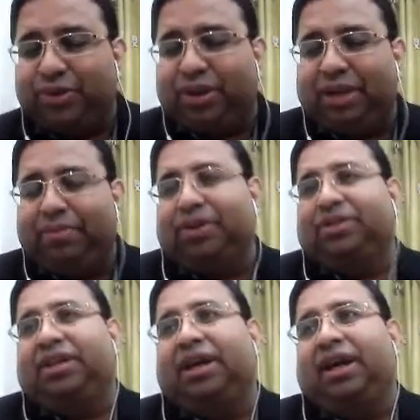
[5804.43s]
today
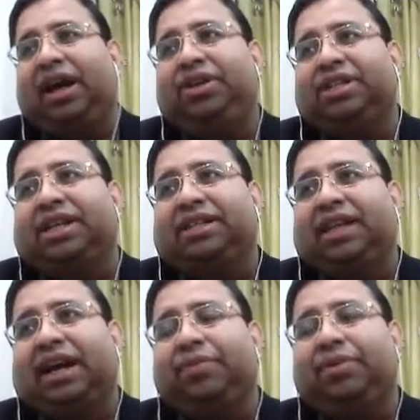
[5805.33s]
because I'll discuss the
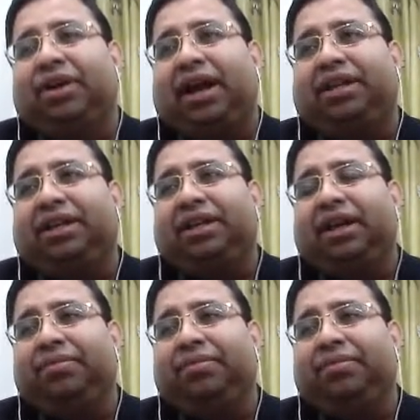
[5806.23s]
academic writing